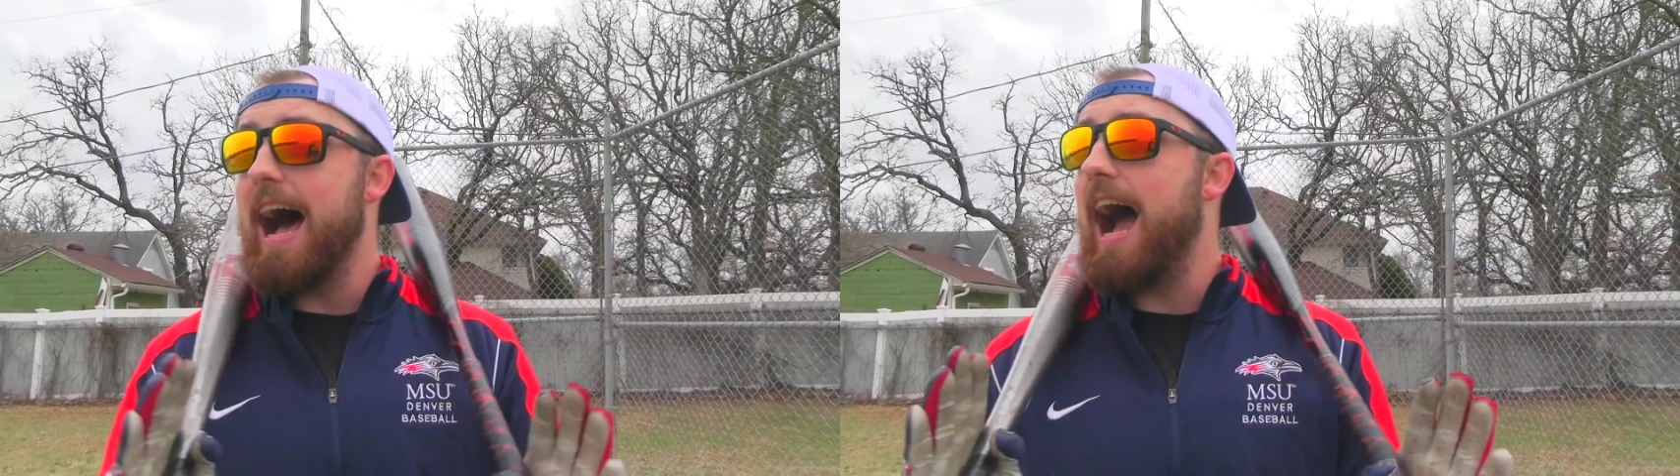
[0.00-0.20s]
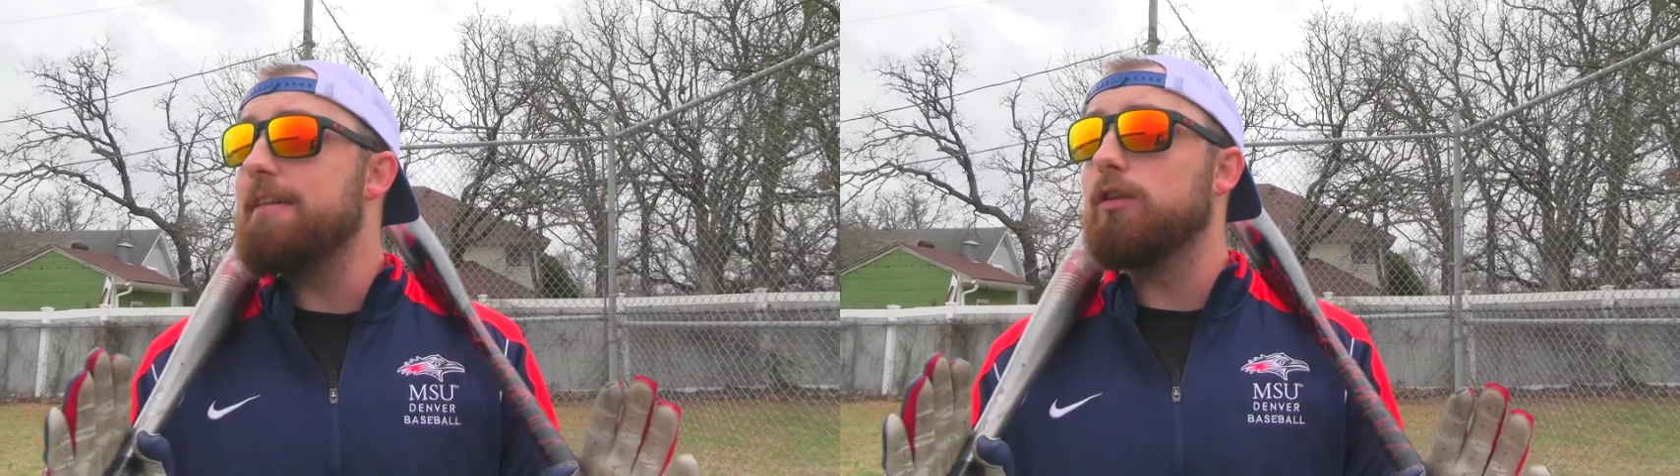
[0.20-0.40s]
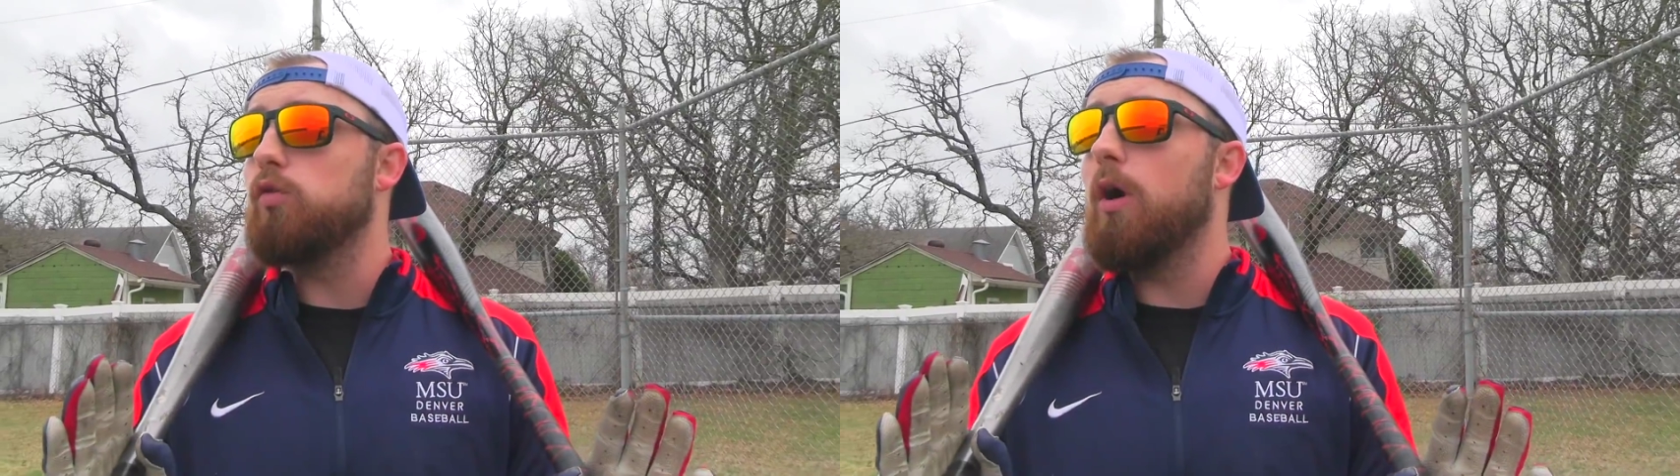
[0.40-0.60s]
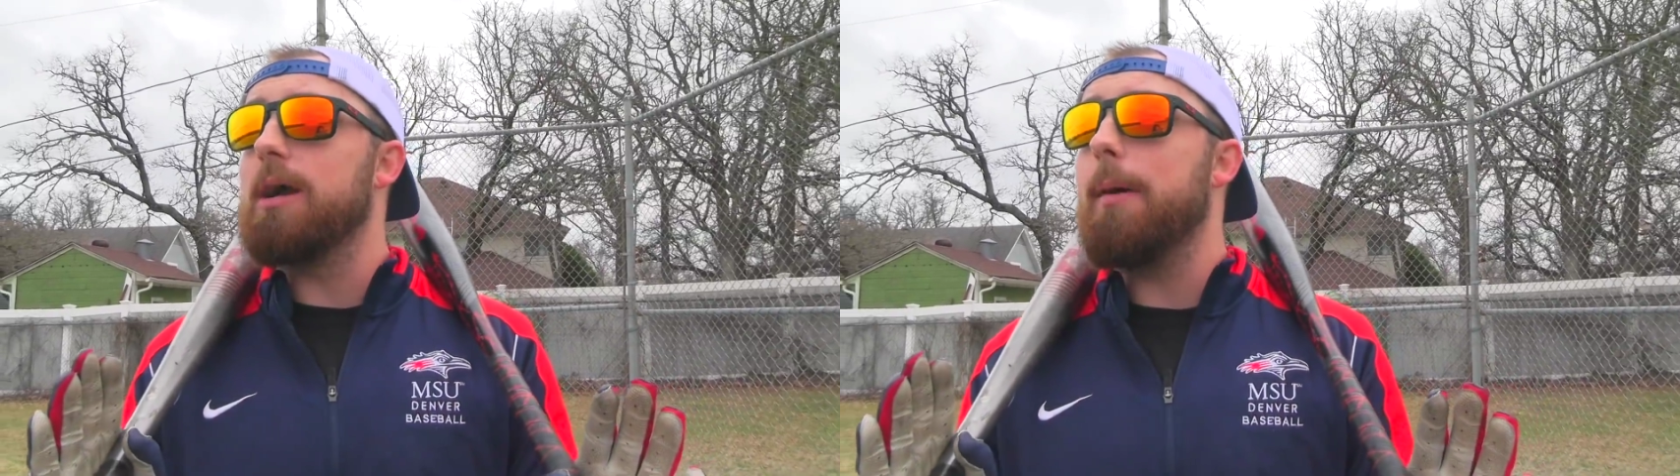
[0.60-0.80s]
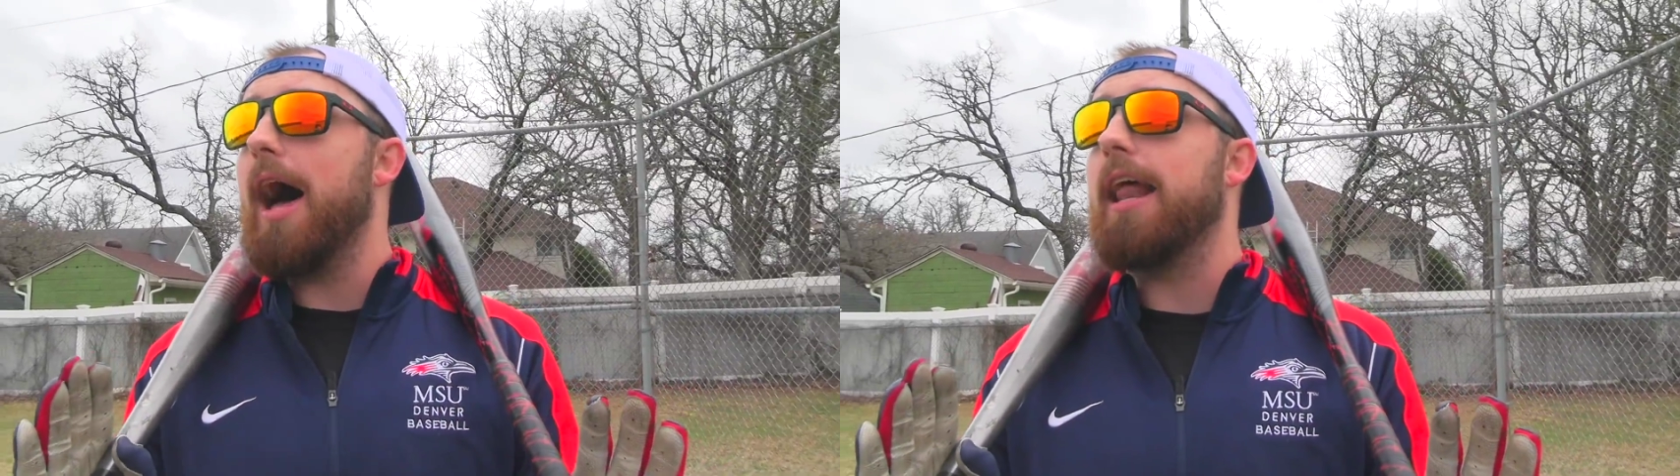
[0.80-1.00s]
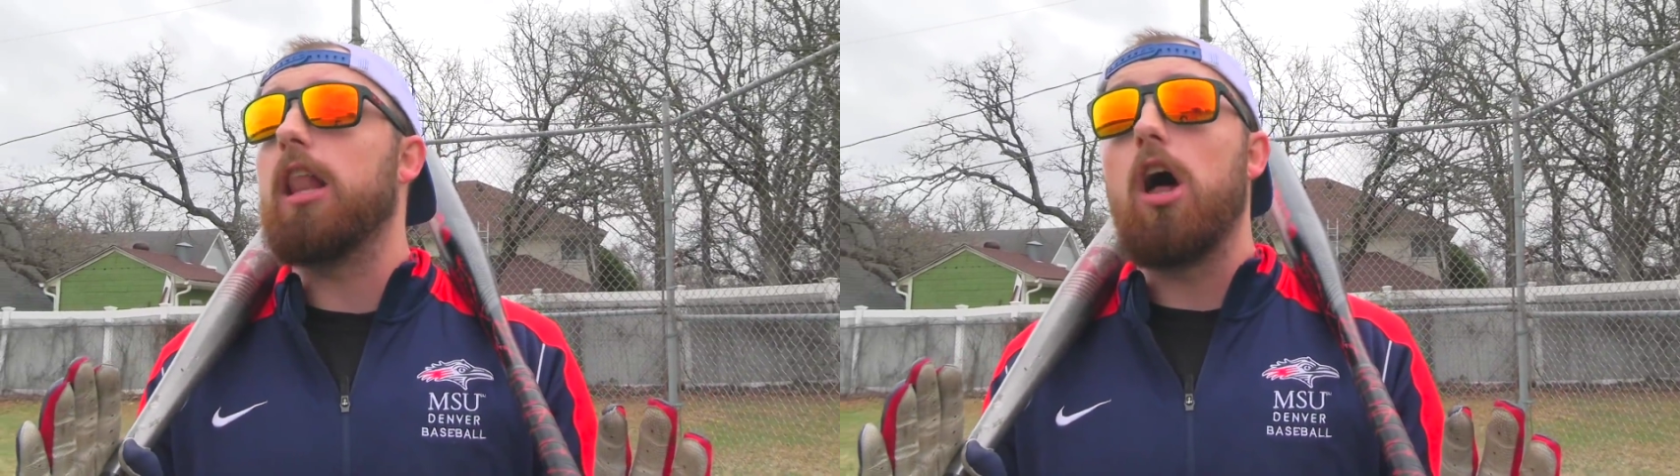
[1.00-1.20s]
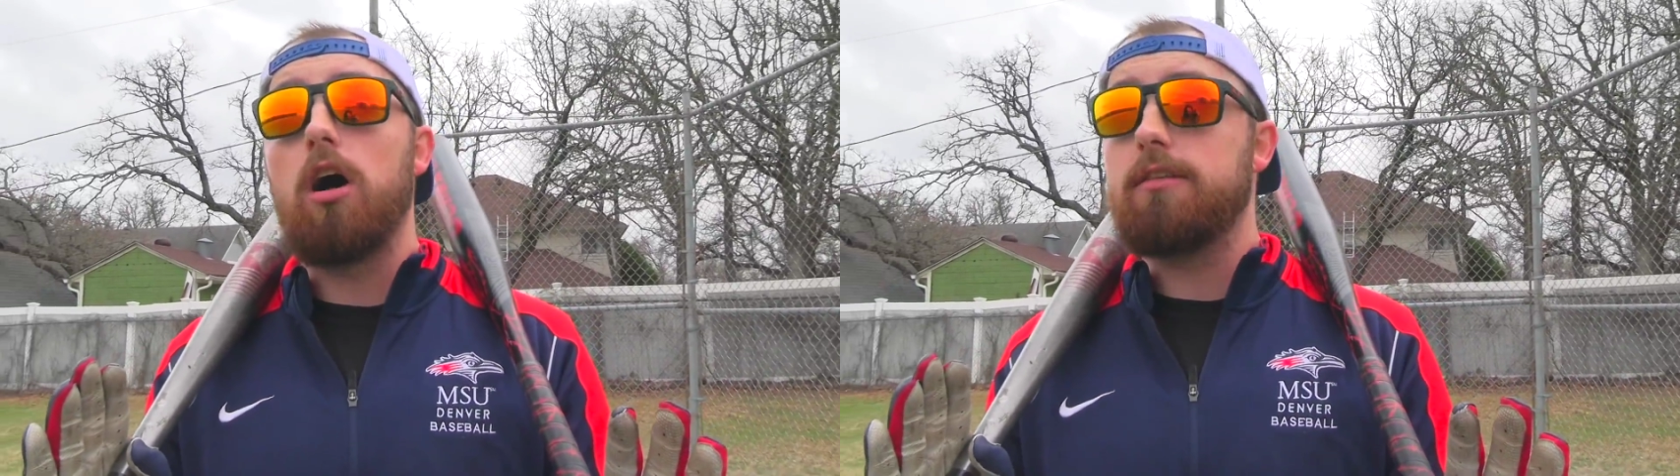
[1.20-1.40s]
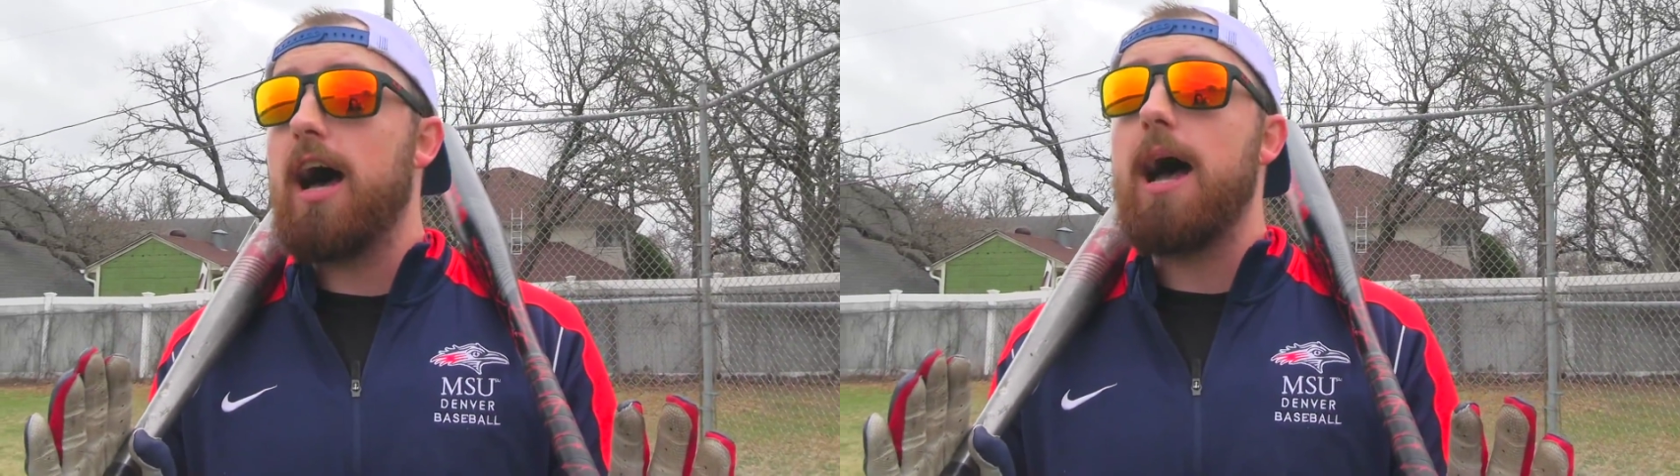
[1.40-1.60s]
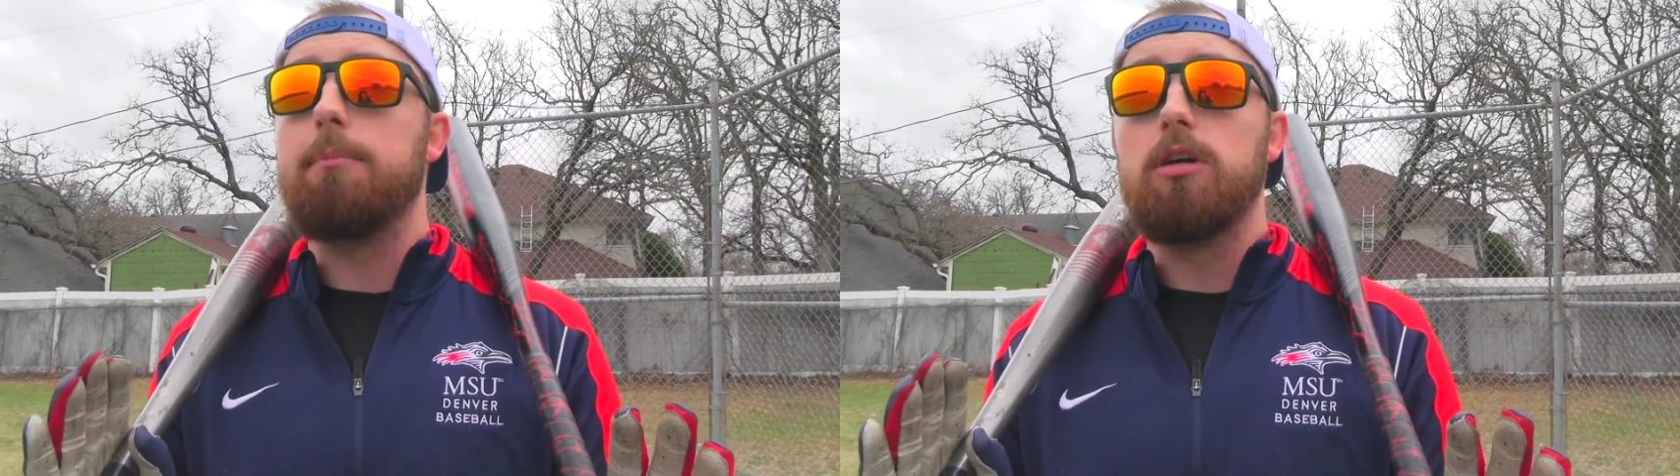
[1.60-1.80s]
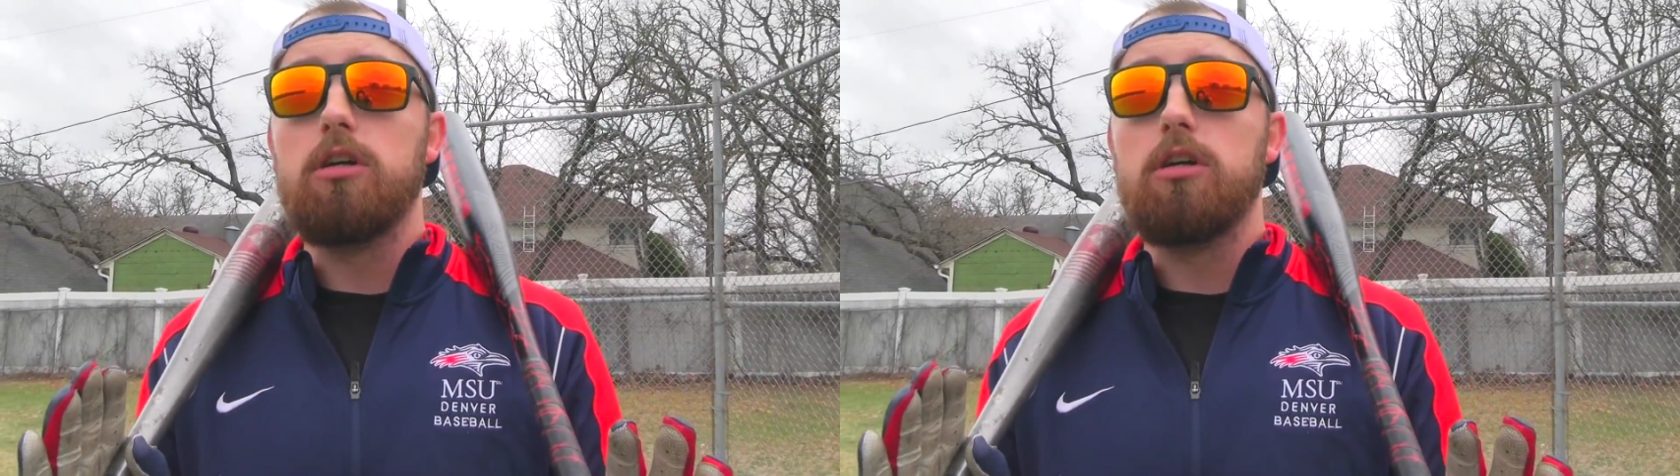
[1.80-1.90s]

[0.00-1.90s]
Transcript: I haven't swung a bat in a long time